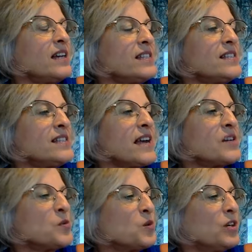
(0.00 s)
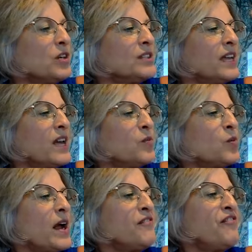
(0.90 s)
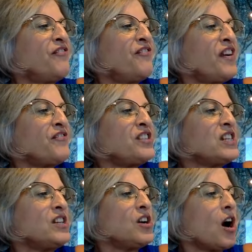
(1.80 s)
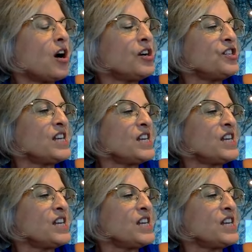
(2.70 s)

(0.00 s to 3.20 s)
insect world can run 50 yards